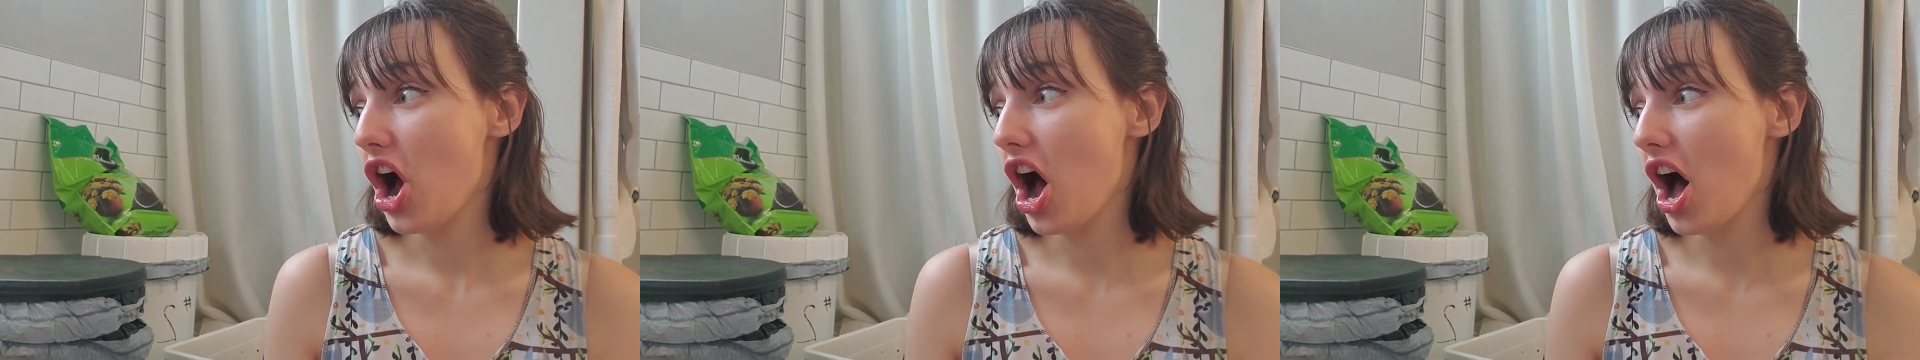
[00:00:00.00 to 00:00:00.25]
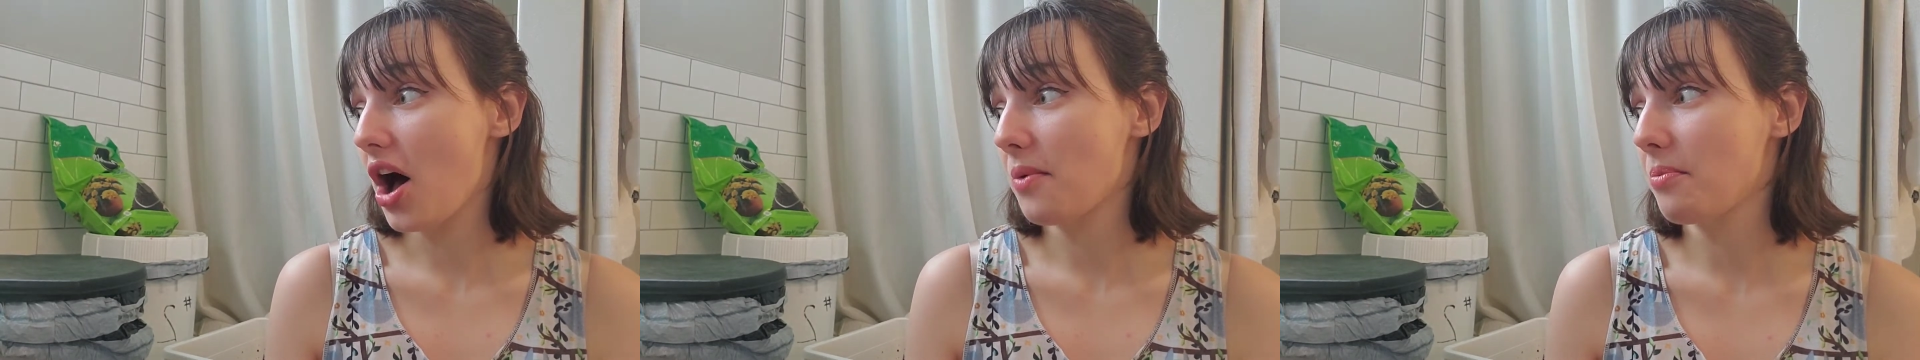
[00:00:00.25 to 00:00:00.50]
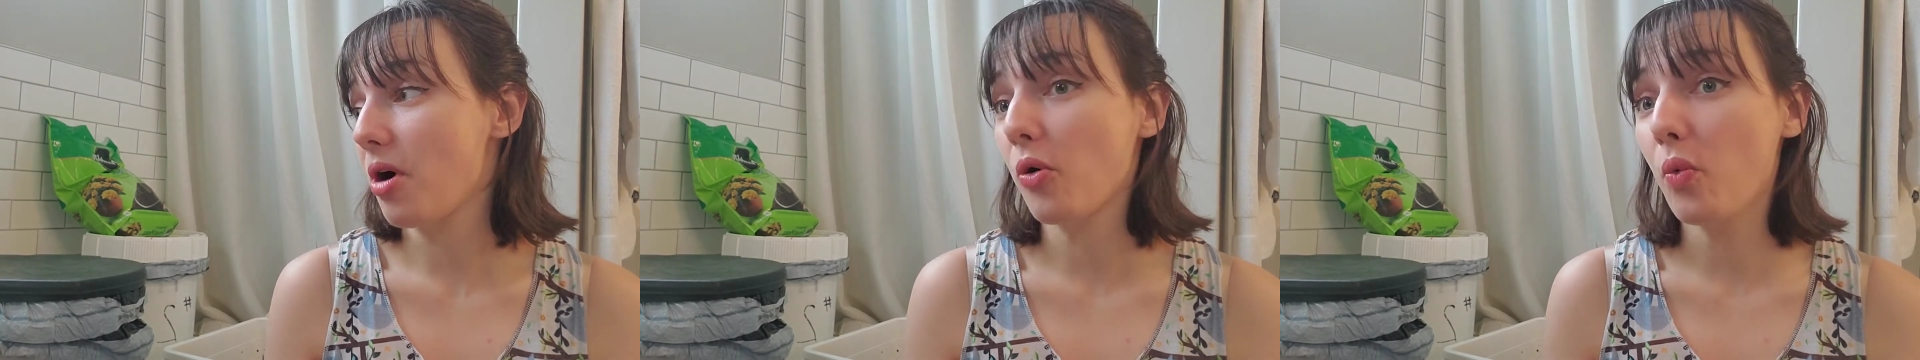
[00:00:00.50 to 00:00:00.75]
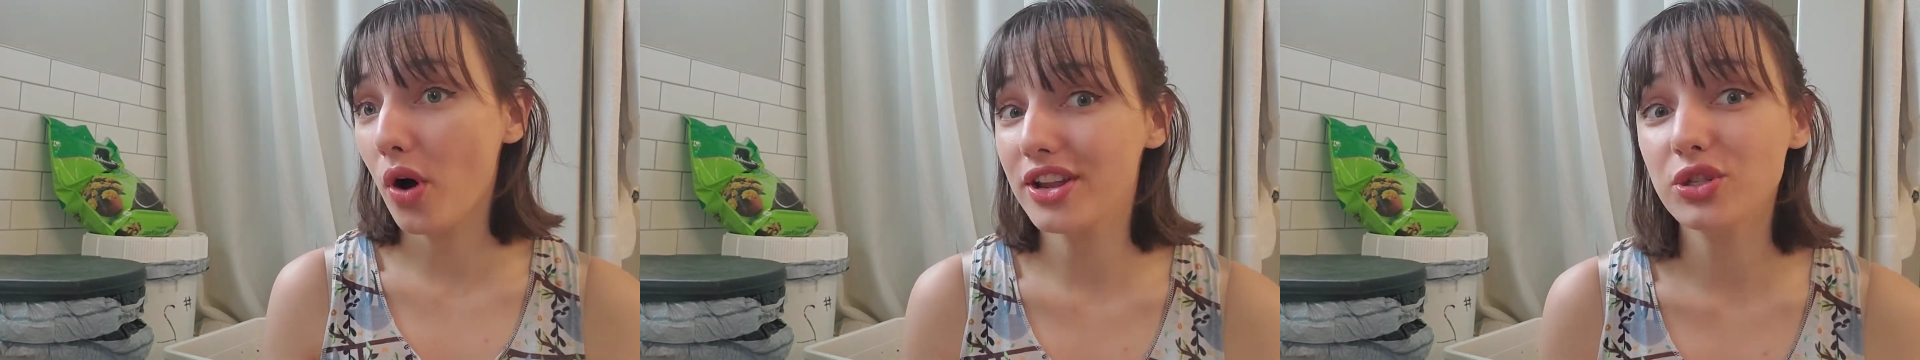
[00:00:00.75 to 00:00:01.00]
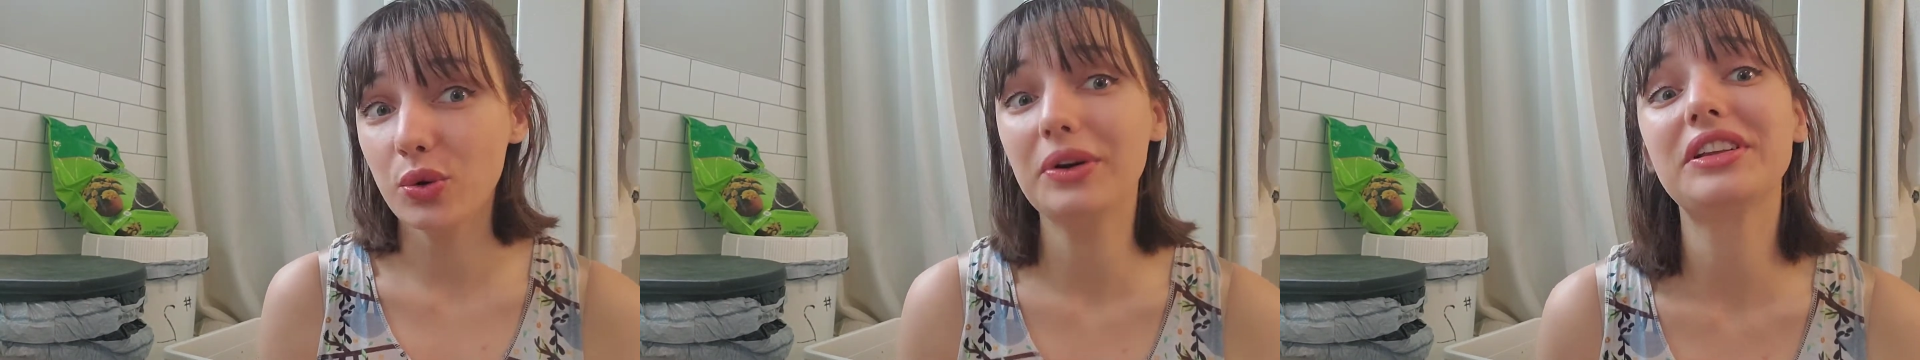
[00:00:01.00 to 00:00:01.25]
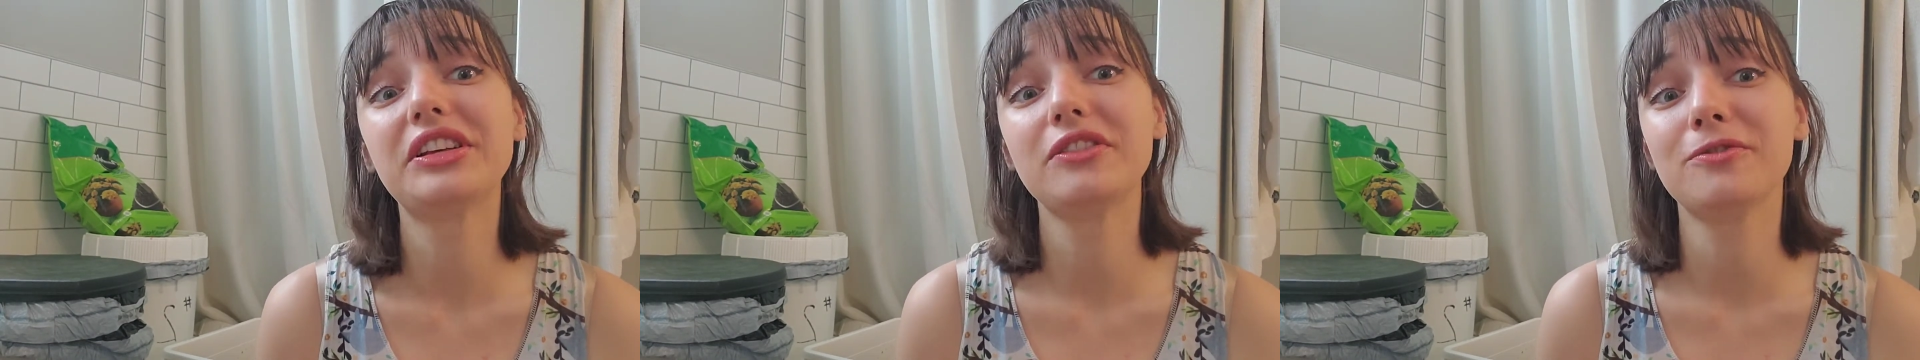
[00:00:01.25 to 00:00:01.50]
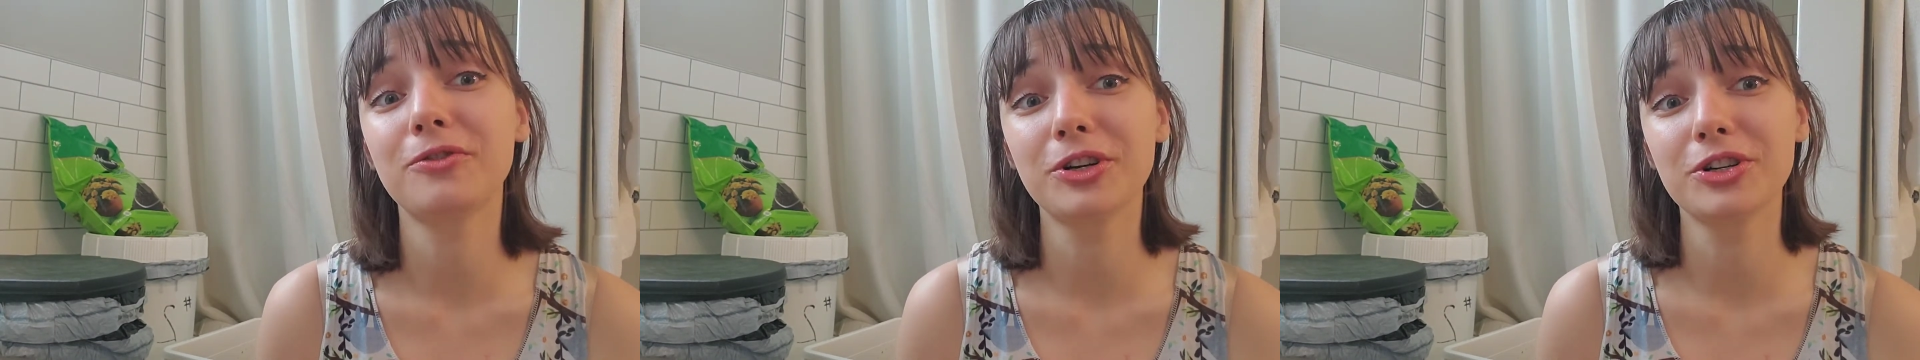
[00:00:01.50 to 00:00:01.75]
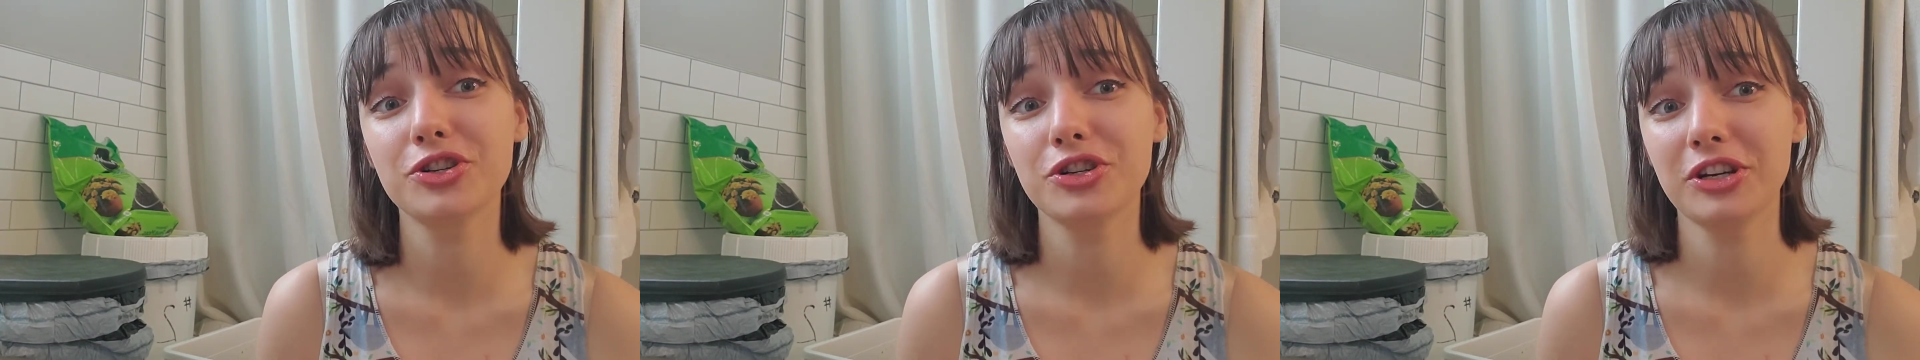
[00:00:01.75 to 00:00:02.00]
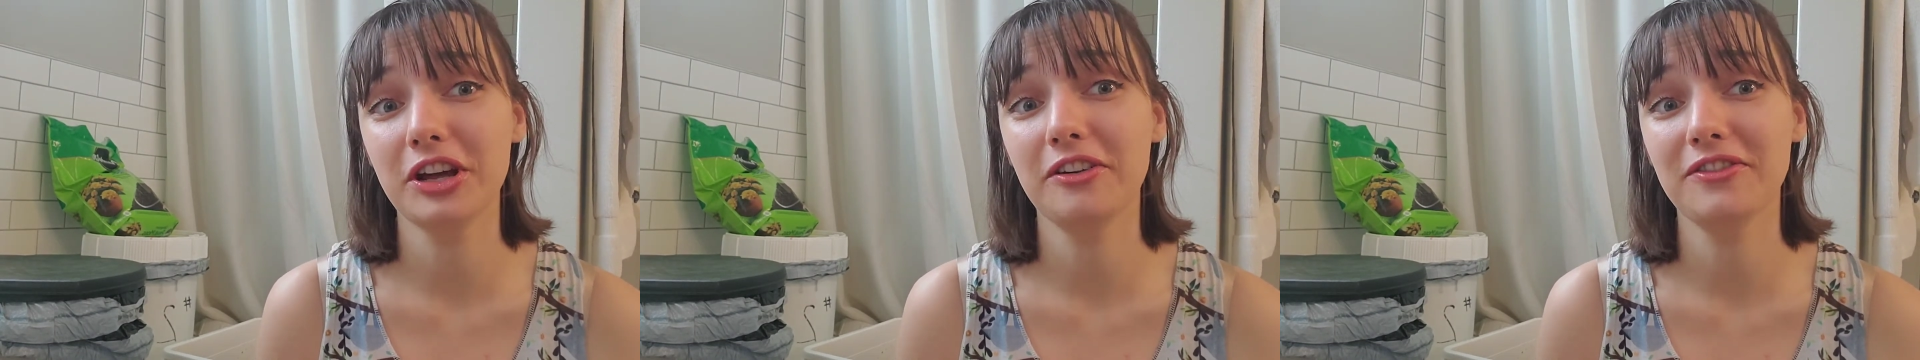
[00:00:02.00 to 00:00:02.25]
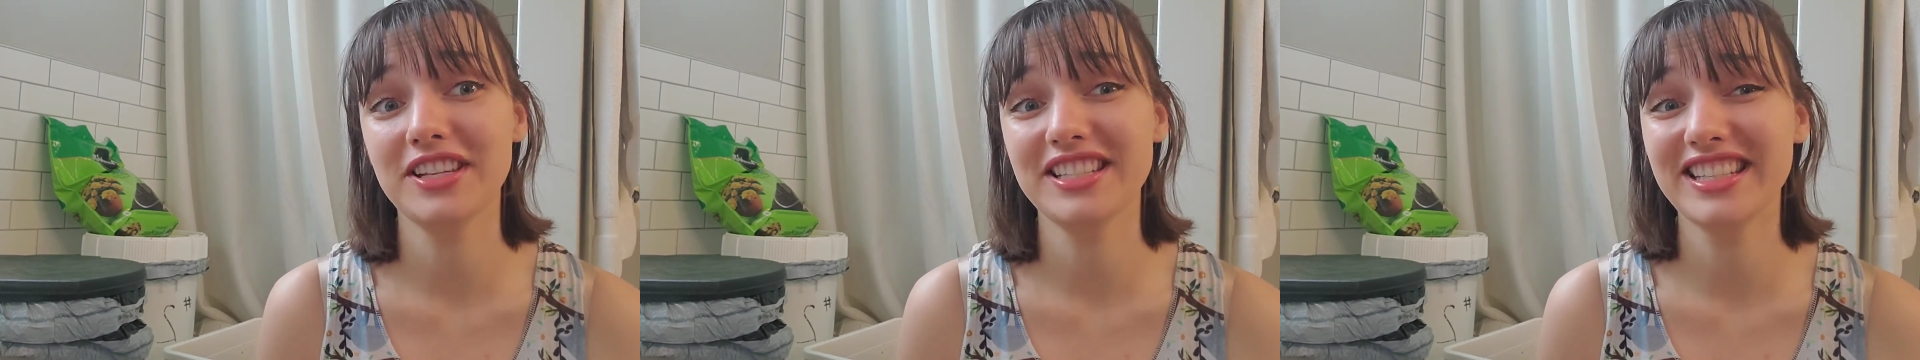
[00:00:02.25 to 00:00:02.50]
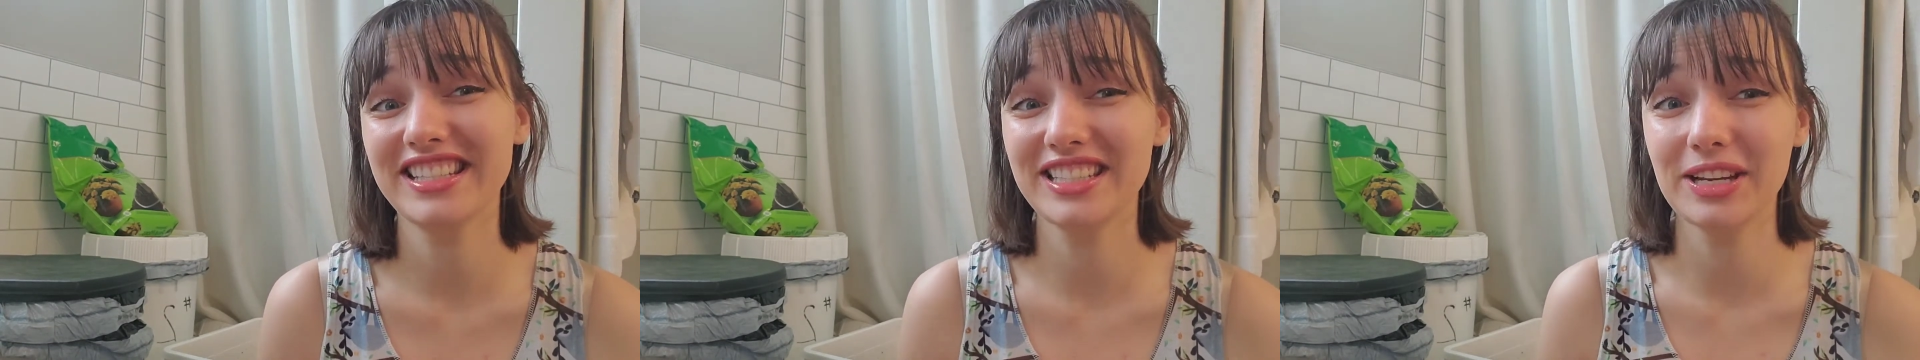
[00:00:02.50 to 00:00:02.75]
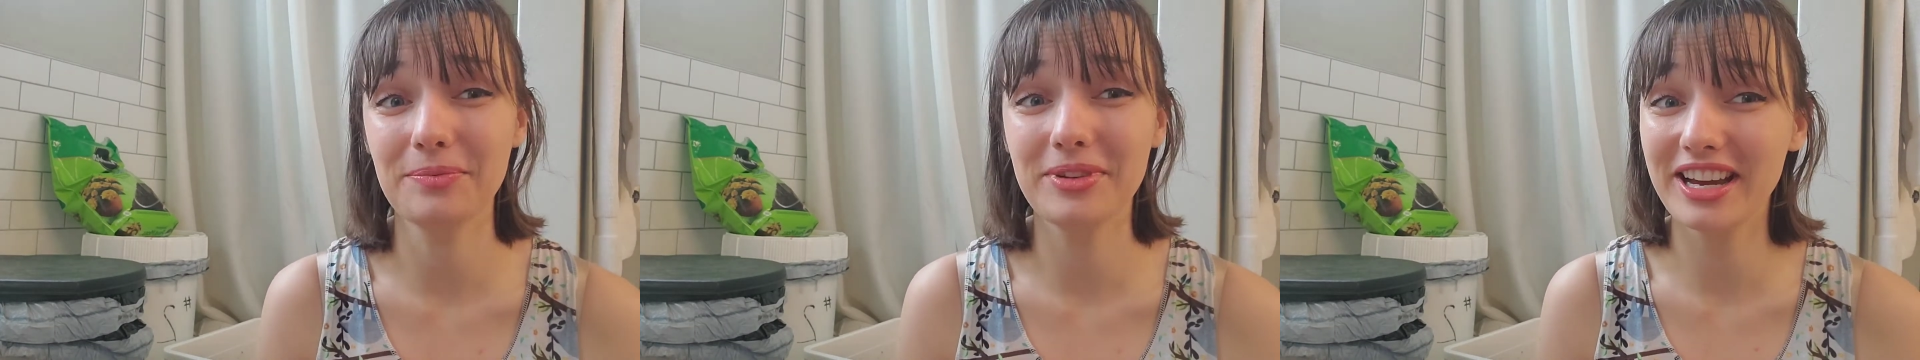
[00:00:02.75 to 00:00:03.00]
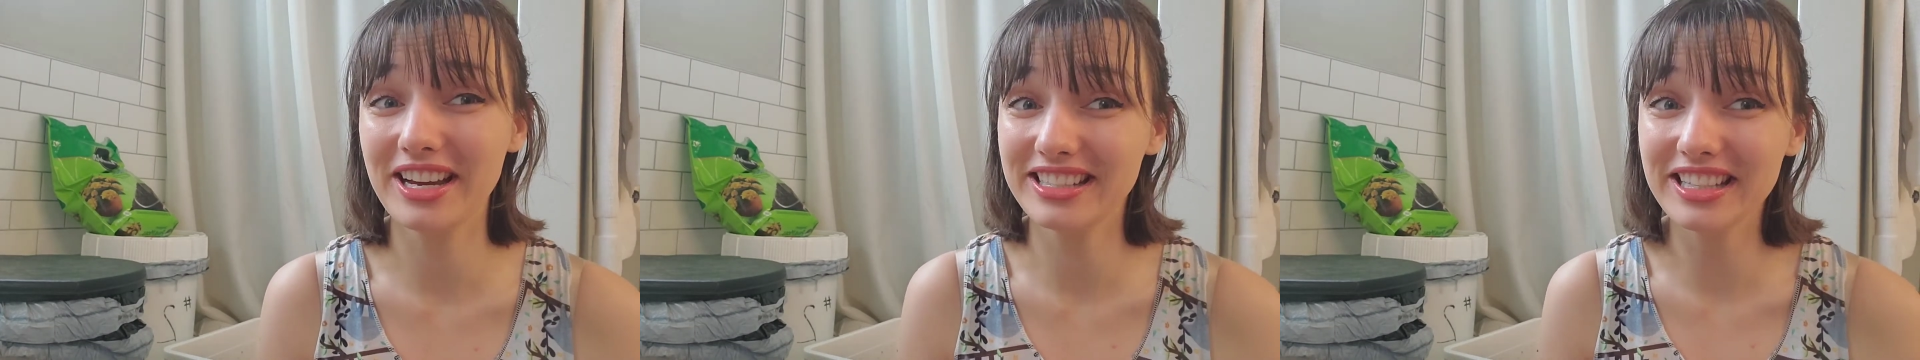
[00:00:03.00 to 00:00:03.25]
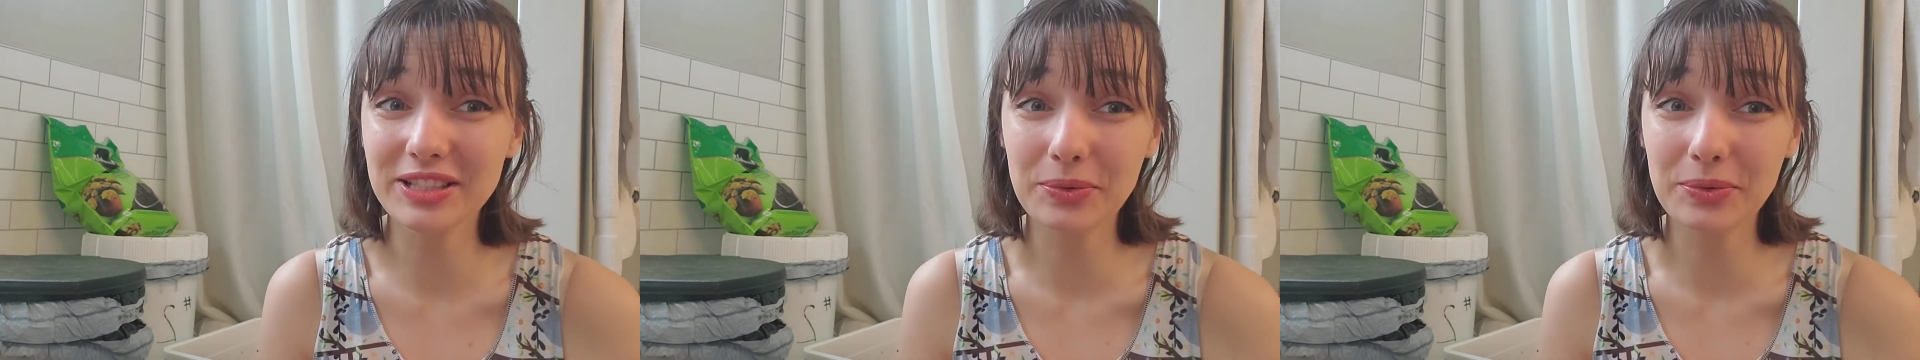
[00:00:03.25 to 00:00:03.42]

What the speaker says: a 1-toilet version of the system because it's